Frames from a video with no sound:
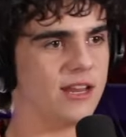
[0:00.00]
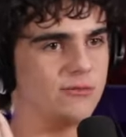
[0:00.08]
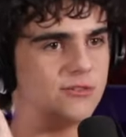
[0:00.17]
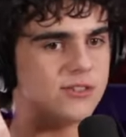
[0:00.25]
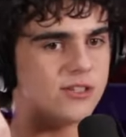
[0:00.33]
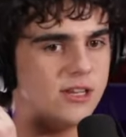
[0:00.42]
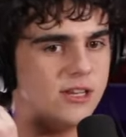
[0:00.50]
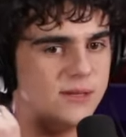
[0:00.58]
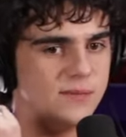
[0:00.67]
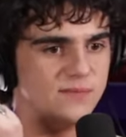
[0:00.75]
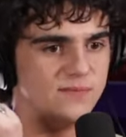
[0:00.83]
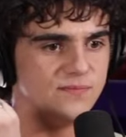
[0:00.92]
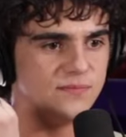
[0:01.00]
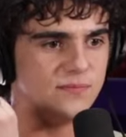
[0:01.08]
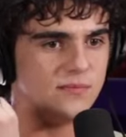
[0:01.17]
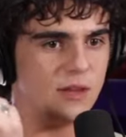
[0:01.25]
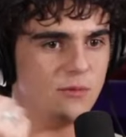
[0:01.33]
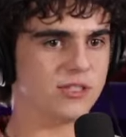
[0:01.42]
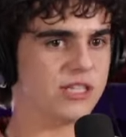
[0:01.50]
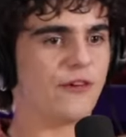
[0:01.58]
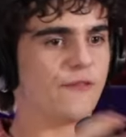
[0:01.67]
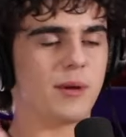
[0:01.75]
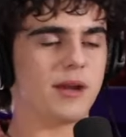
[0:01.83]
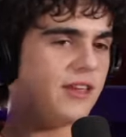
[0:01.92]
It was it was
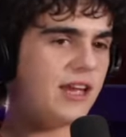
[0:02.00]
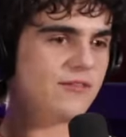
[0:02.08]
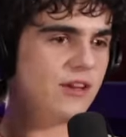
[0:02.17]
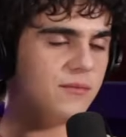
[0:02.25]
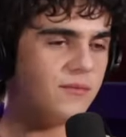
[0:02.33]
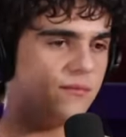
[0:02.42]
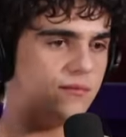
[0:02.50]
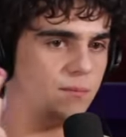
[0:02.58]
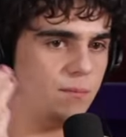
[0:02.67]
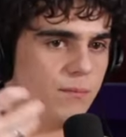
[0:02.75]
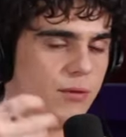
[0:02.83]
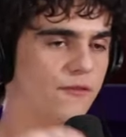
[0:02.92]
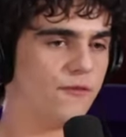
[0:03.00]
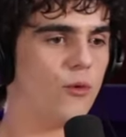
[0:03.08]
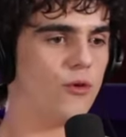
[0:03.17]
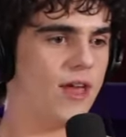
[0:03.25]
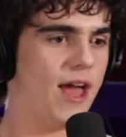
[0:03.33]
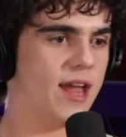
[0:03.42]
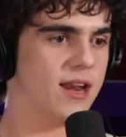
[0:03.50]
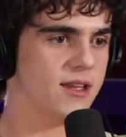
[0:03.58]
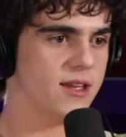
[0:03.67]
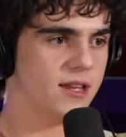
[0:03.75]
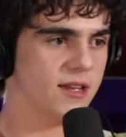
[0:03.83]
different from anything I've done before that.